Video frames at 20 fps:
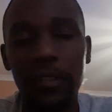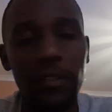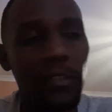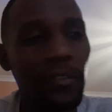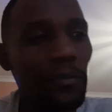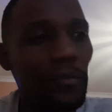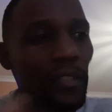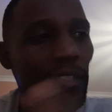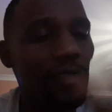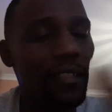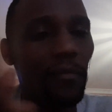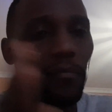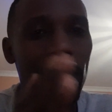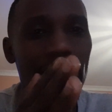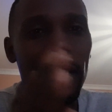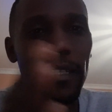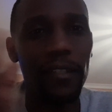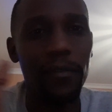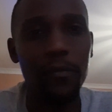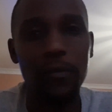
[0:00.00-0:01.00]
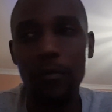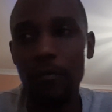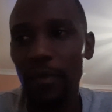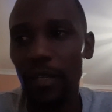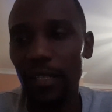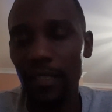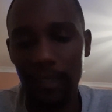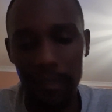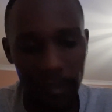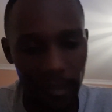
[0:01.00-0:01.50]
God created man and
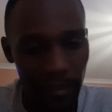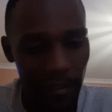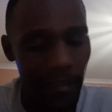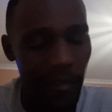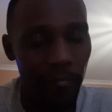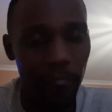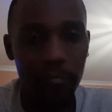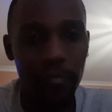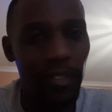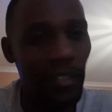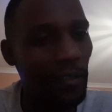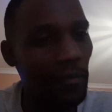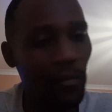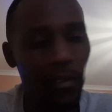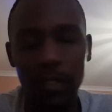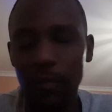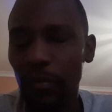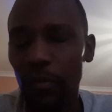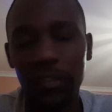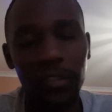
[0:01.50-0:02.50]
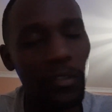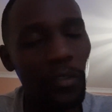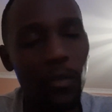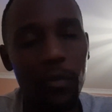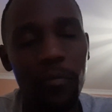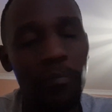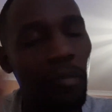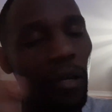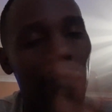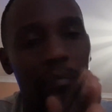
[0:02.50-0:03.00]
woman, there was no
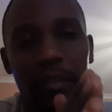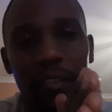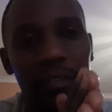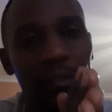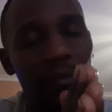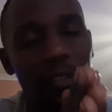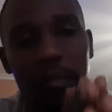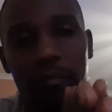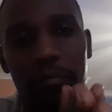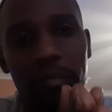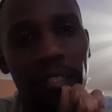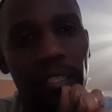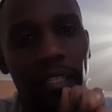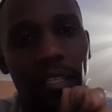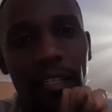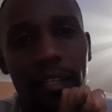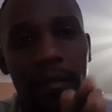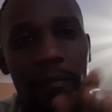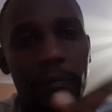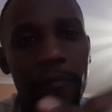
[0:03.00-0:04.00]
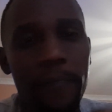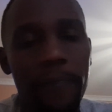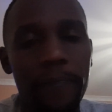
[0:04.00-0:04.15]
purpose of them breaking up.